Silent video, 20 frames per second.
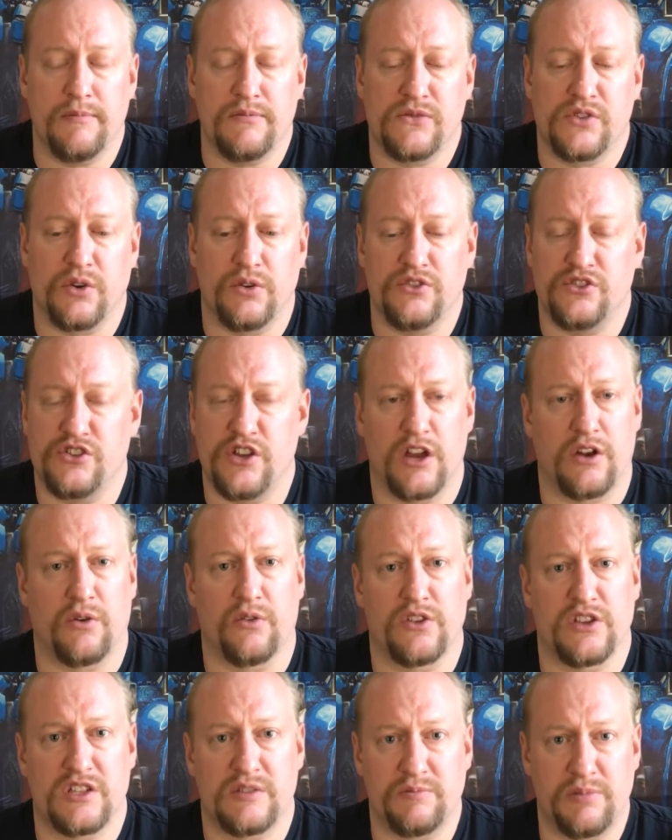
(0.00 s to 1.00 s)
So in general,
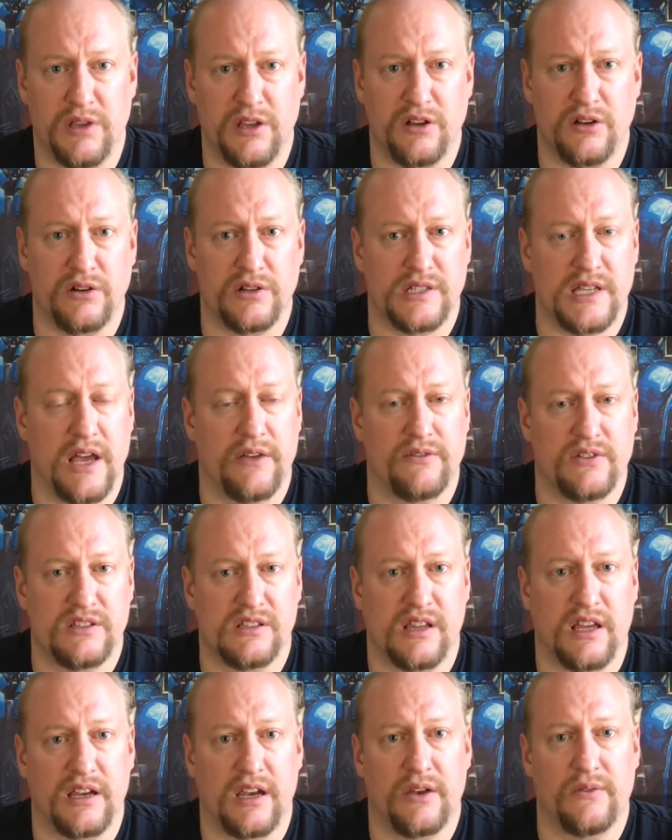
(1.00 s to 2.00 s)
the spears have a
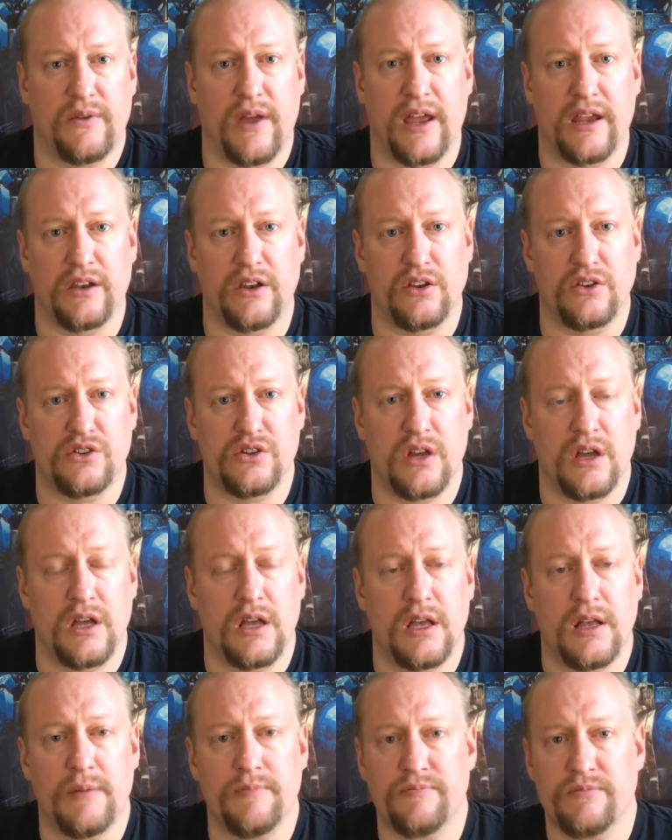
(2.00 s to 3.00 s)
slight advantage.
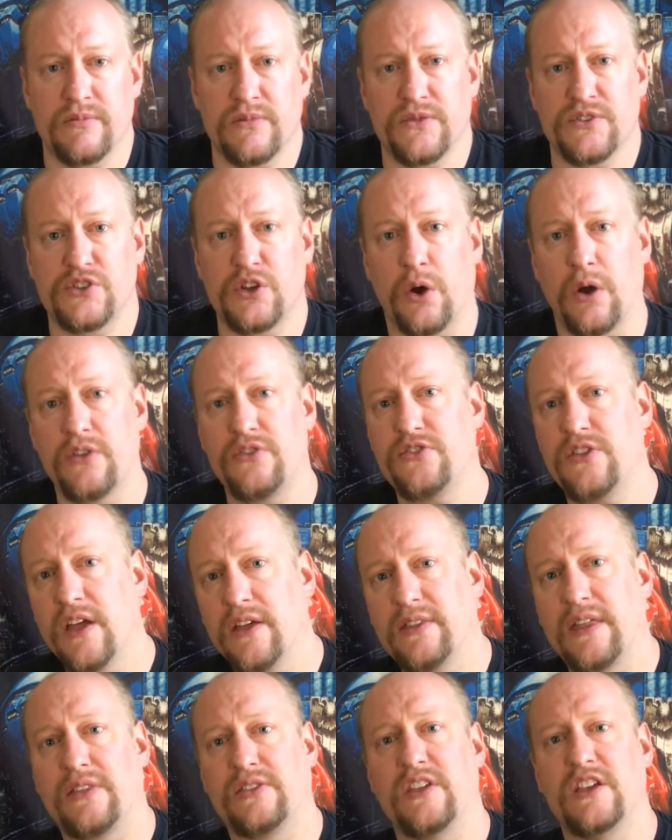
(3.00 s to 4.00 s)
So I
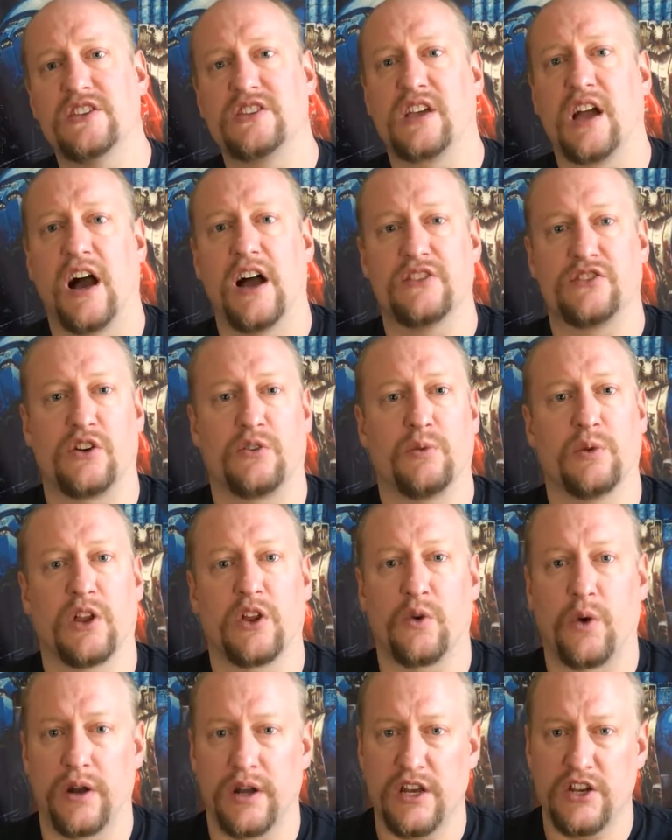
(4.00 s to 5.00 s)
think that these guys are really
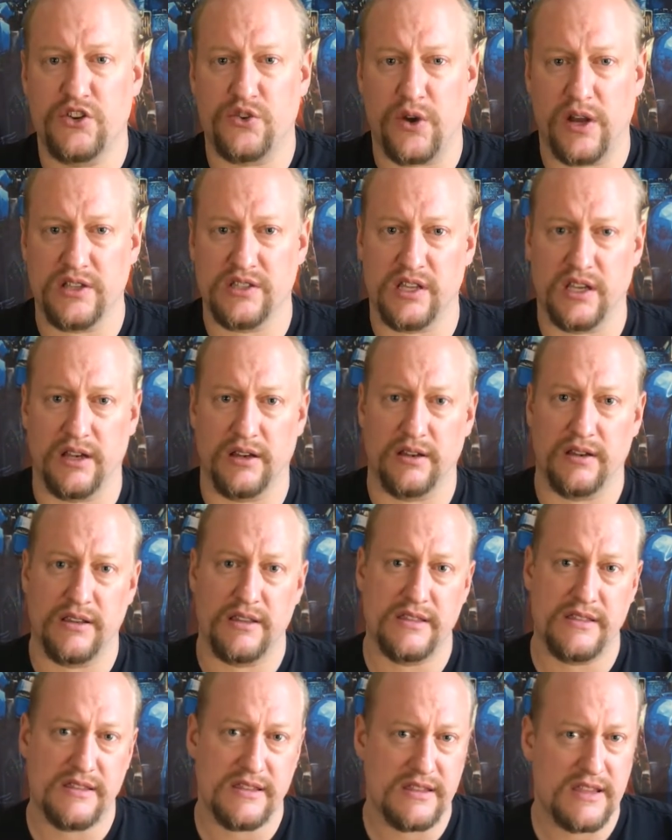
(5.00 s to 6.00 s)
quite interesting.
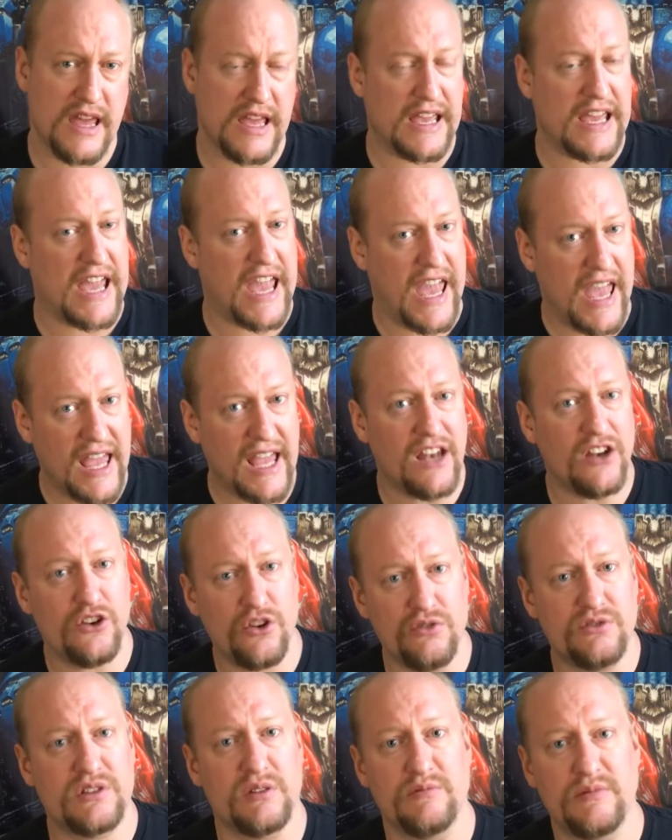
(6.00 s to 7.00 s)
They can
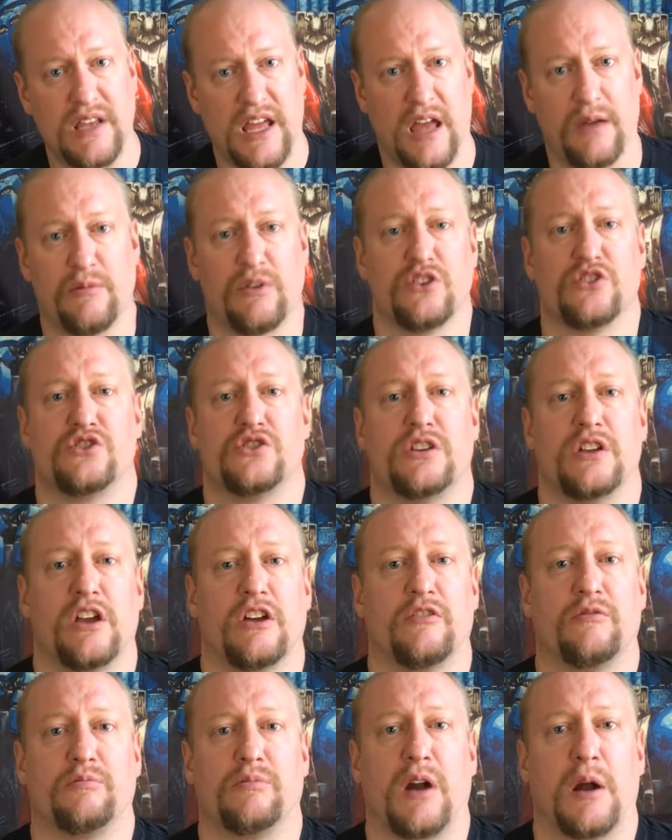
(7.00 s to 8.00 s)
do some damage
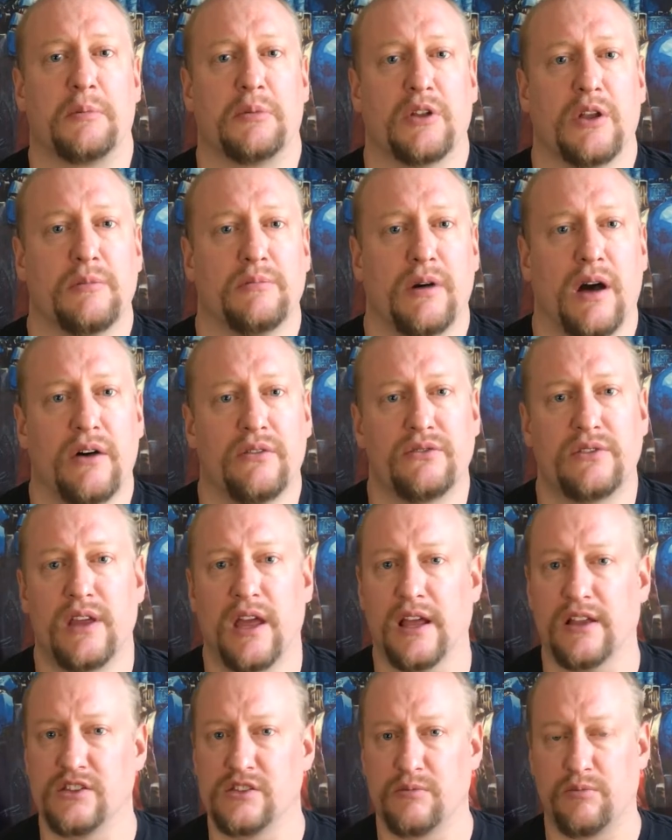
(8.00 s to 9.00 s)
if properly buffed
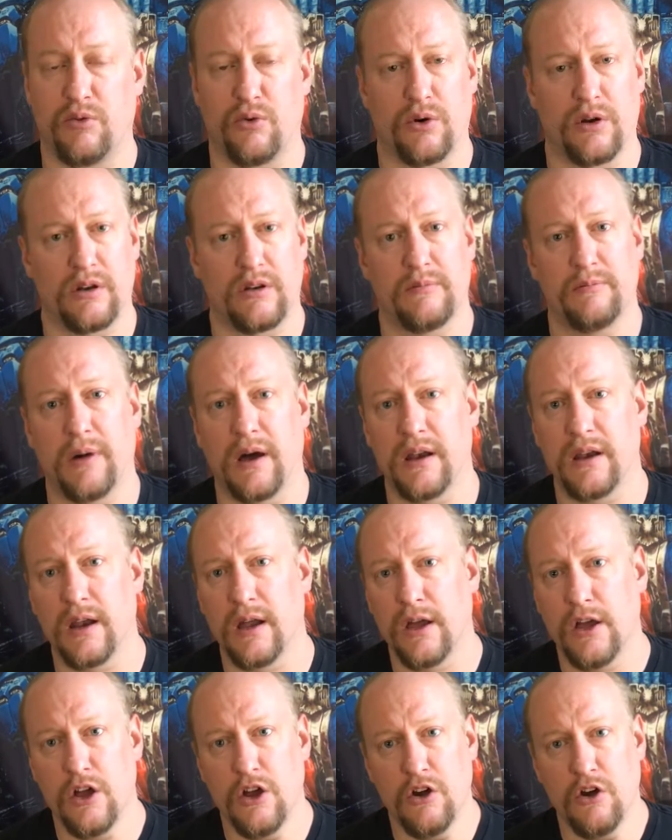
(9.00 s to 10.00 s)
and supported, but
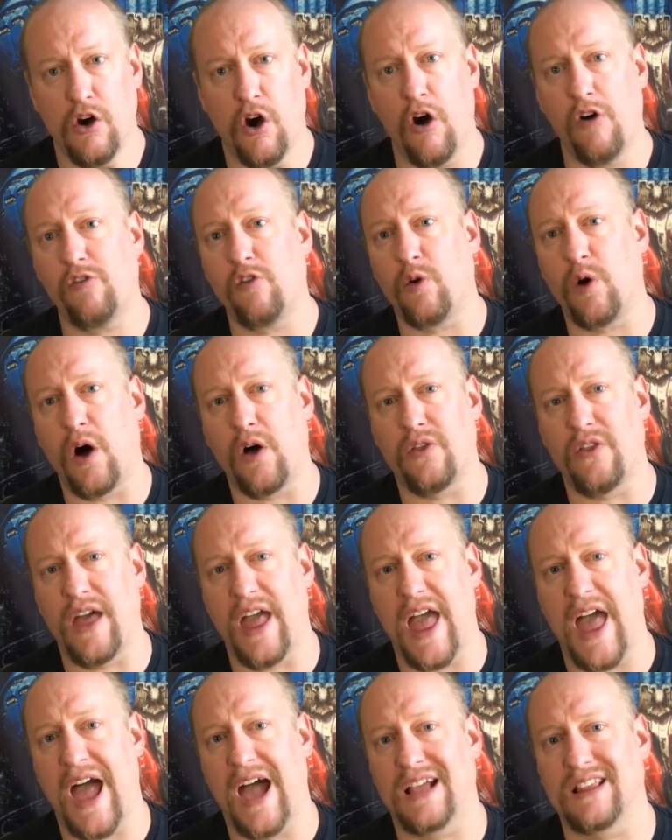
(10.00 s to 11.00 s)
overall they
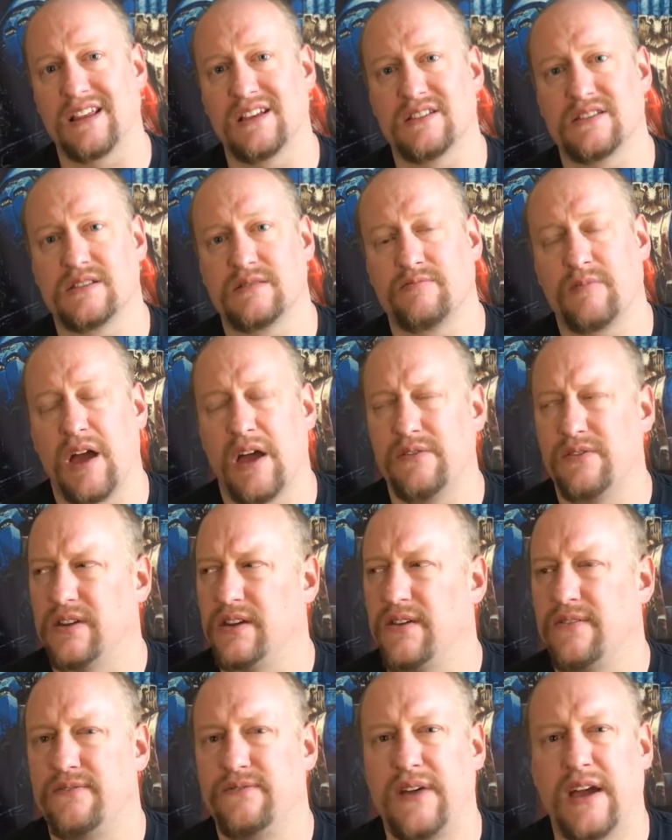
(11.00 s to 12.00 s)
act as kind of
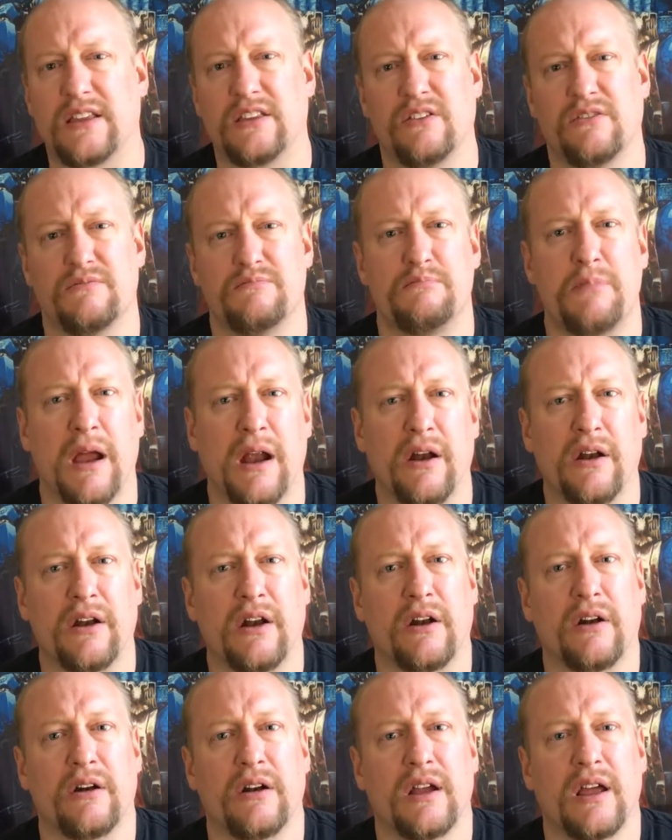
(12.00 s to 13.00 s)
an effective
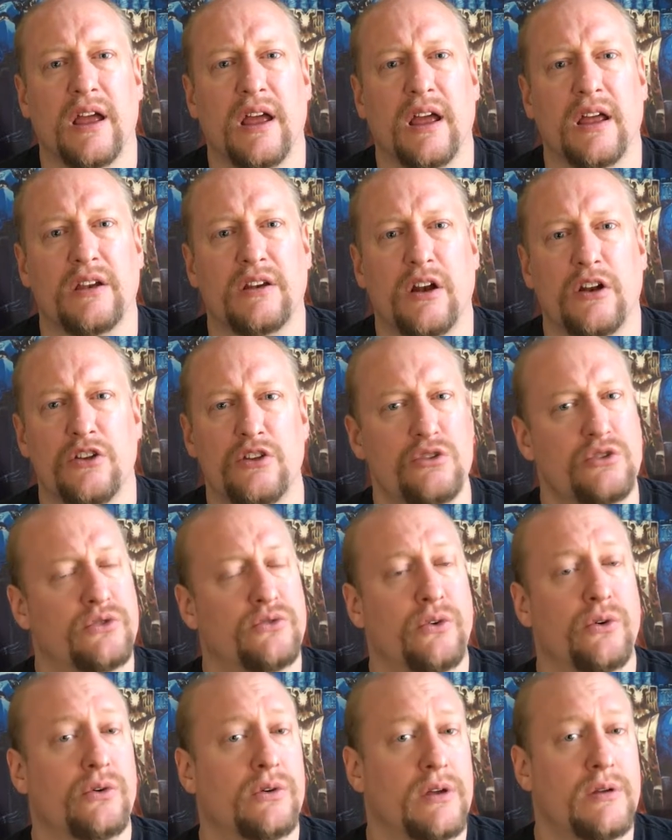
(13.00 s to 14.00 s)
barrier and are
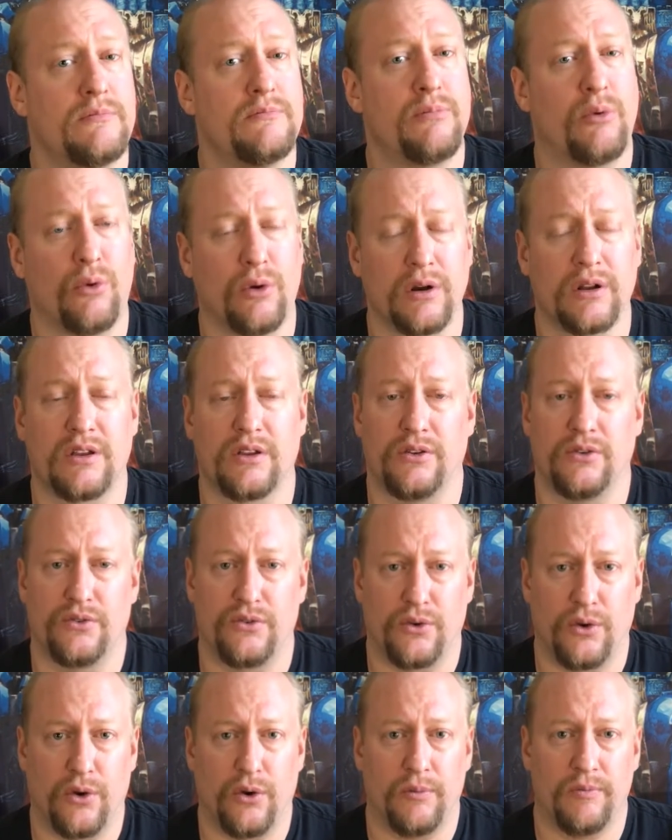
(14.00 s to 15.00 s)
useful in board
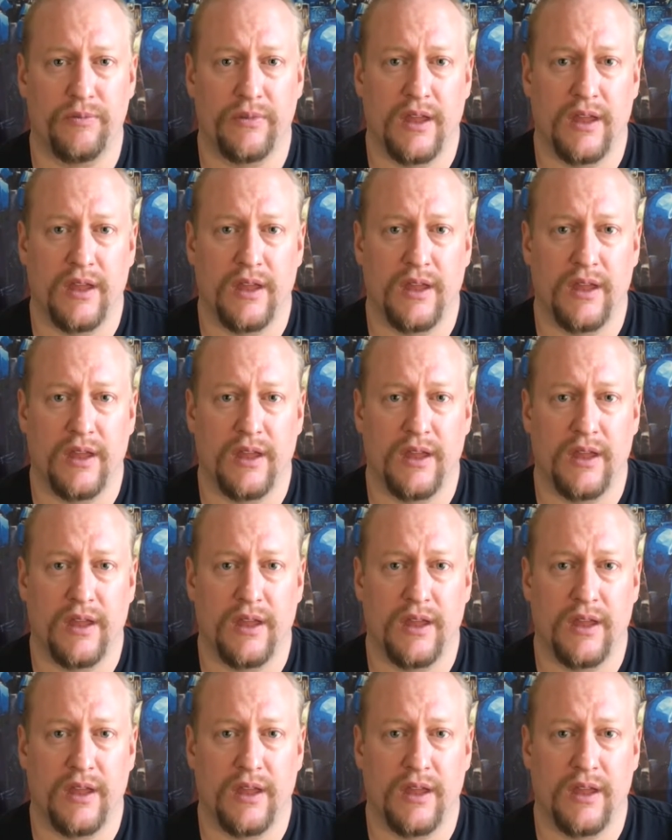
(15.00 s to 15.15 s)
control.